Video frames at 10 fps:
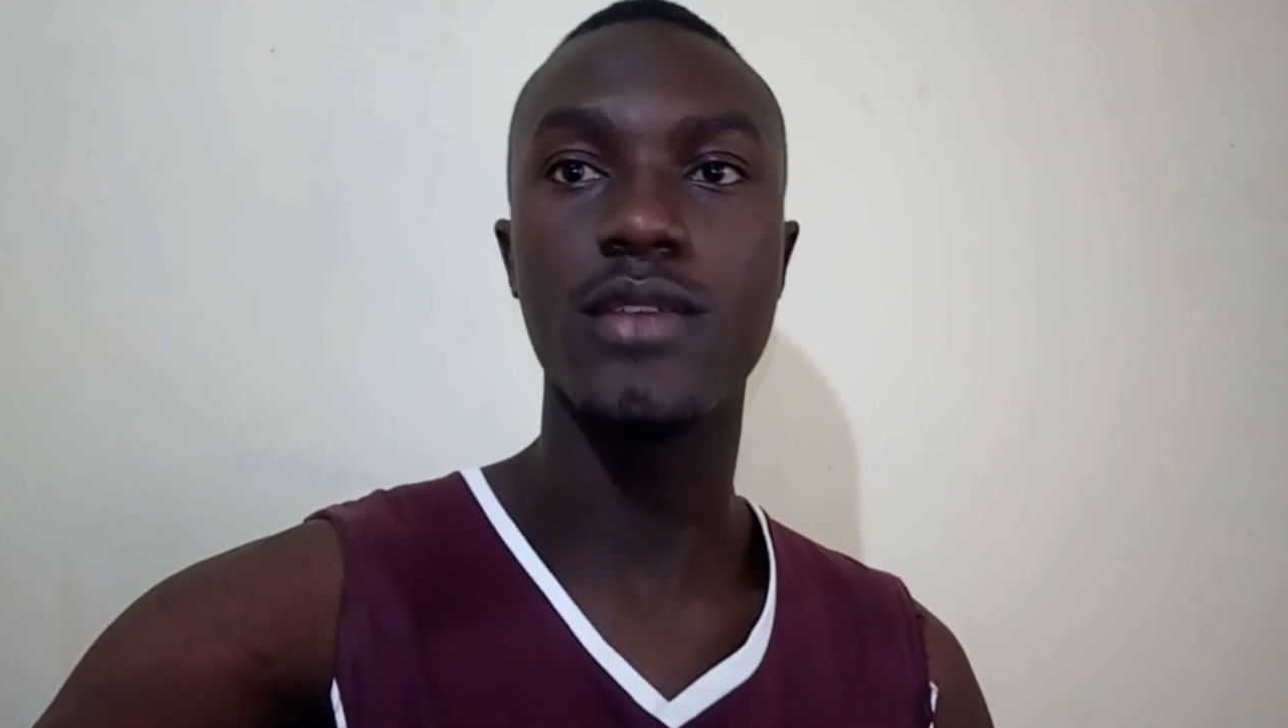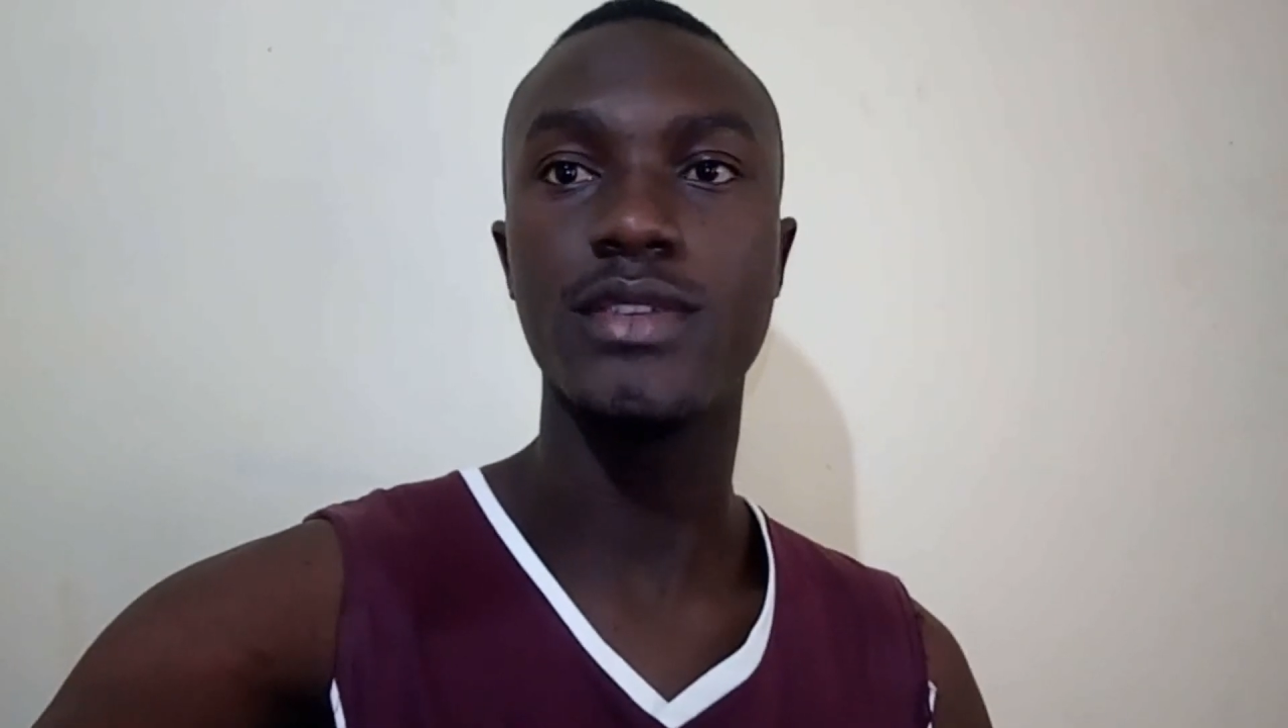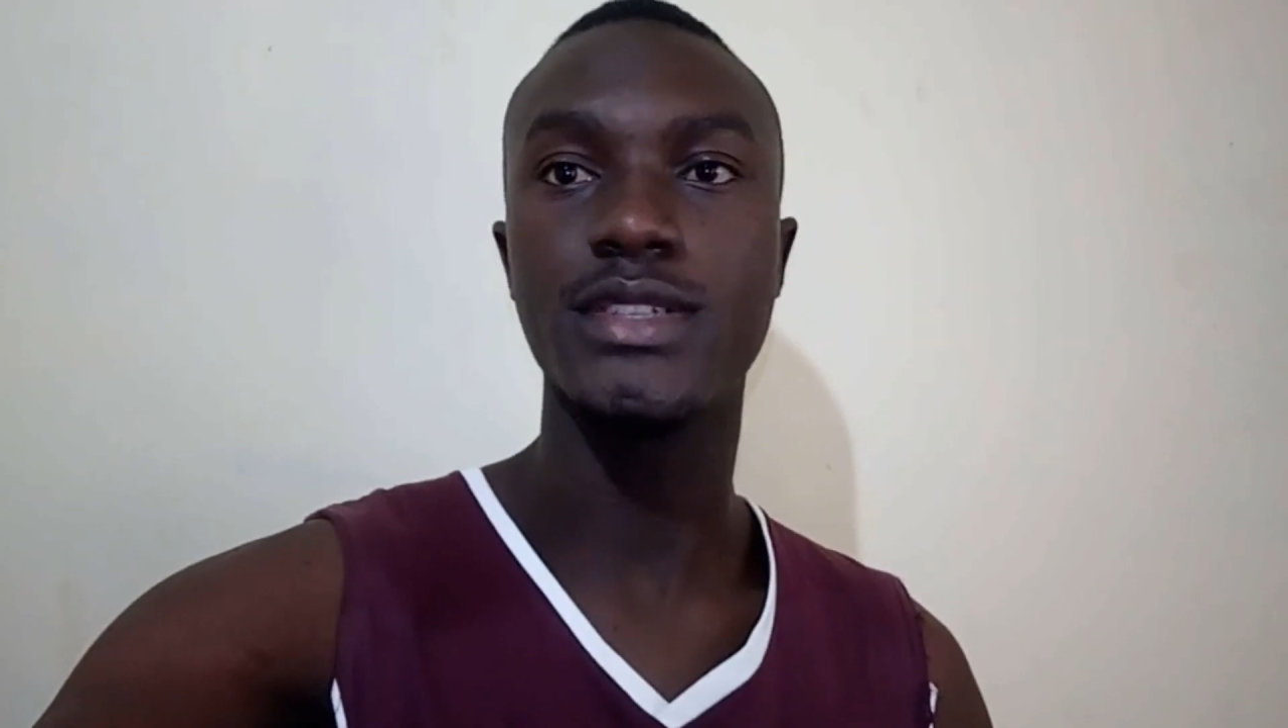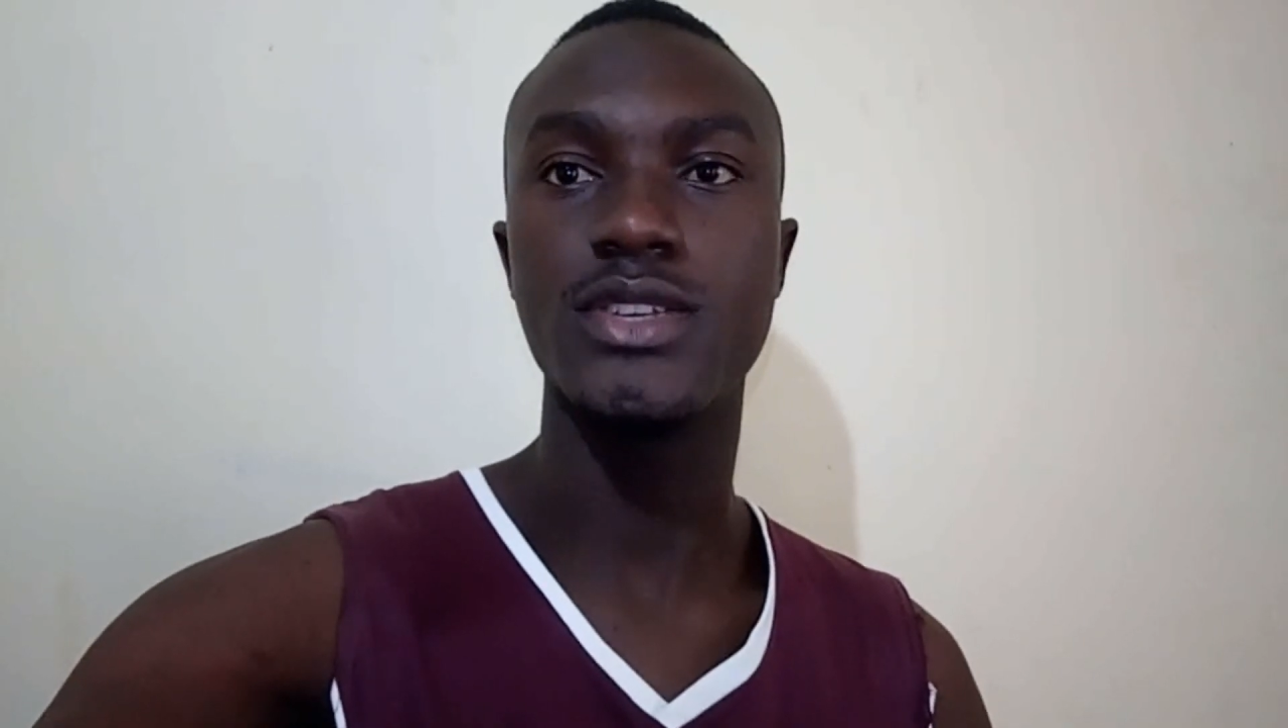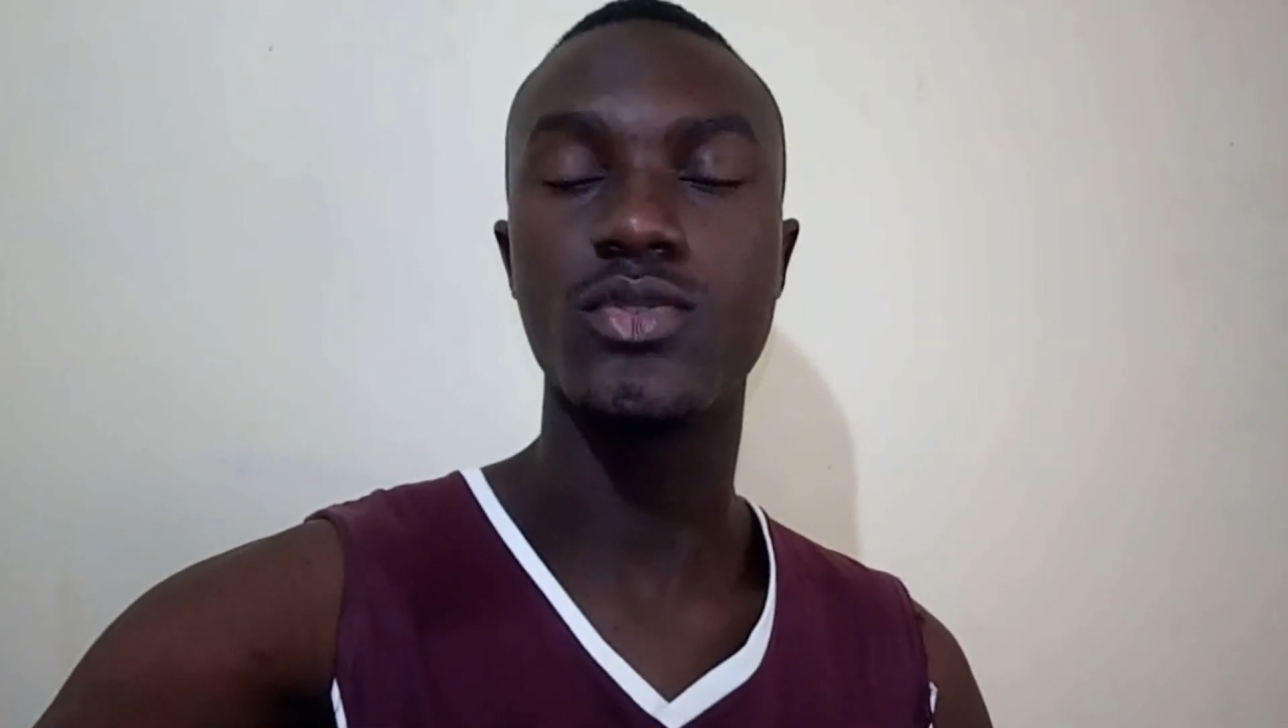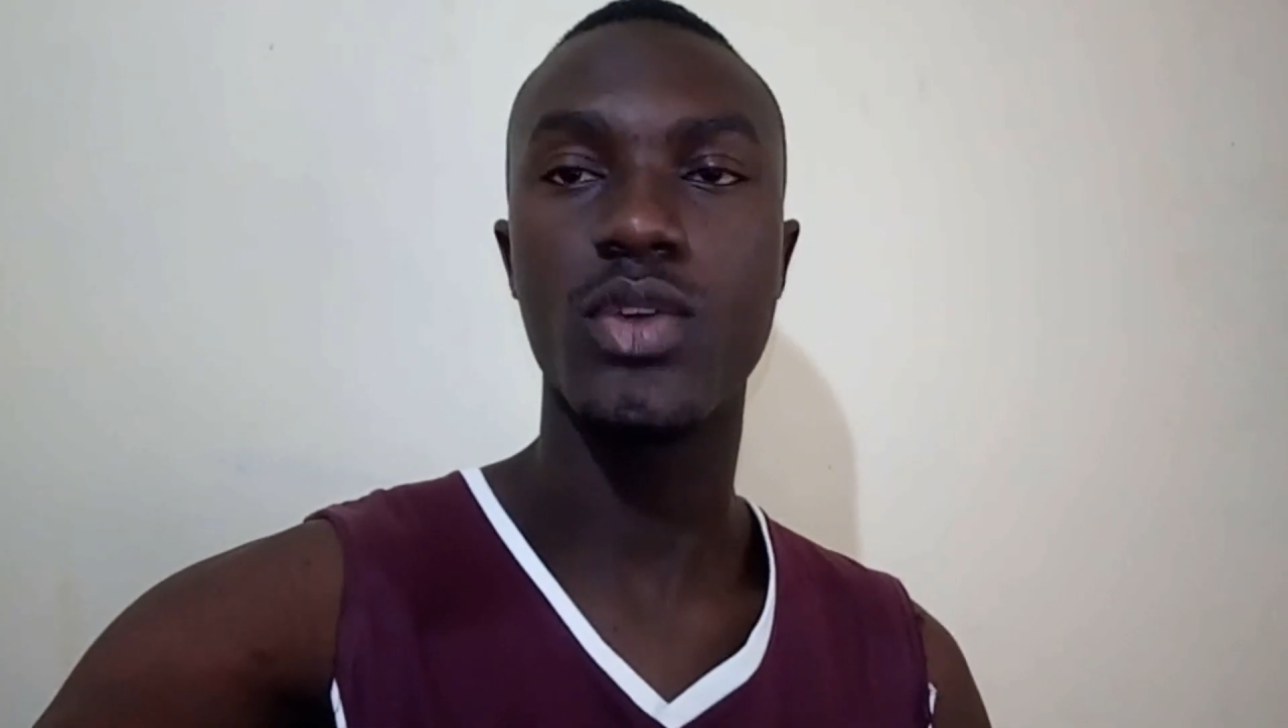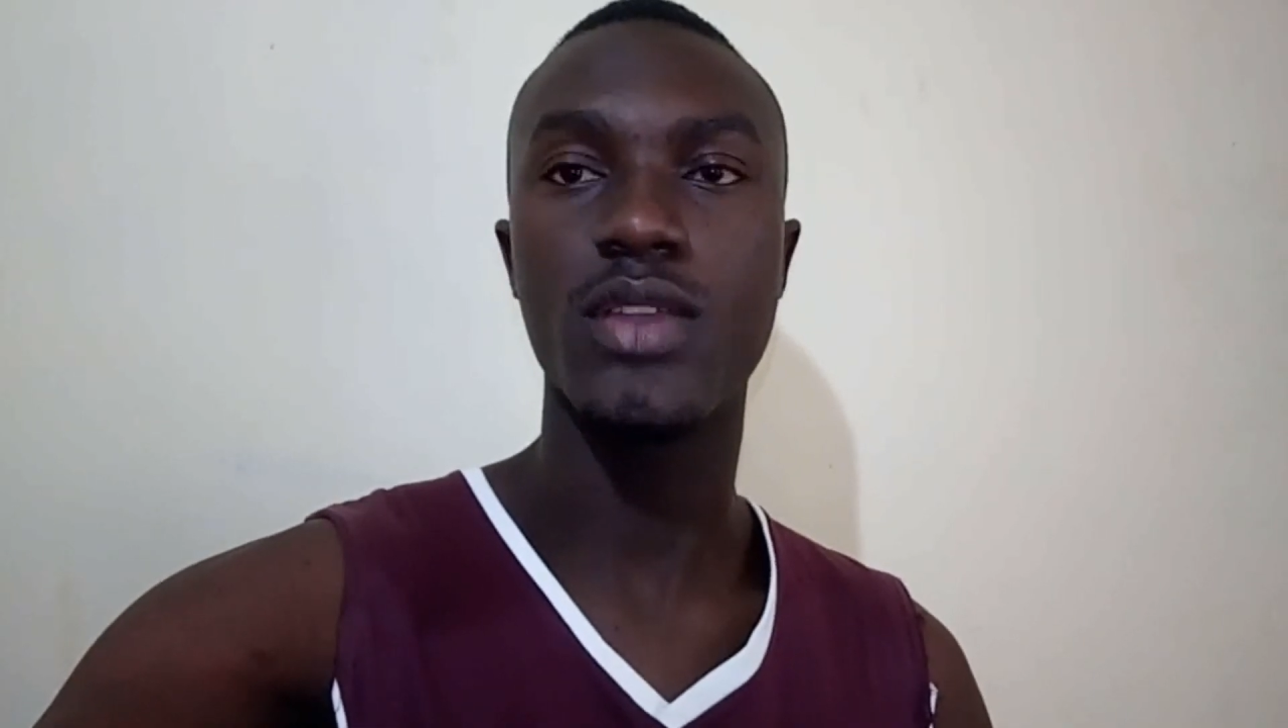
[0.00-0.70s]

have a chance to